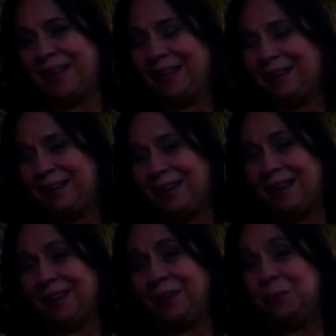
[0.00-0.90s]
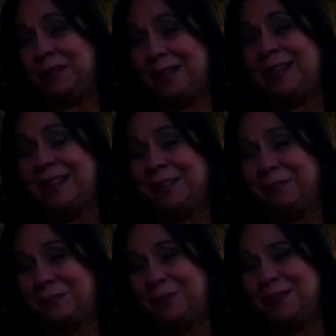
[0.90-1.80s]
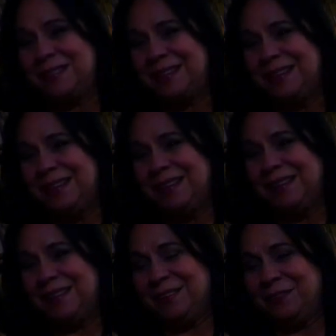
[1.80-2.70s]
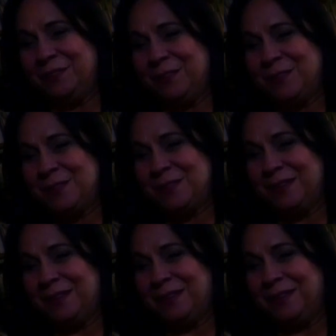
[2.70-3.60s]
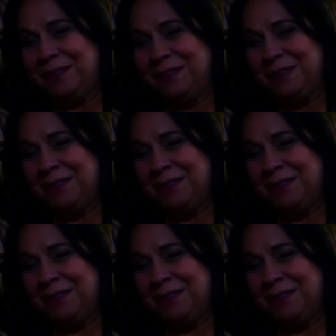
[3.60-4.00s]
and and, we did. at the first the first uh,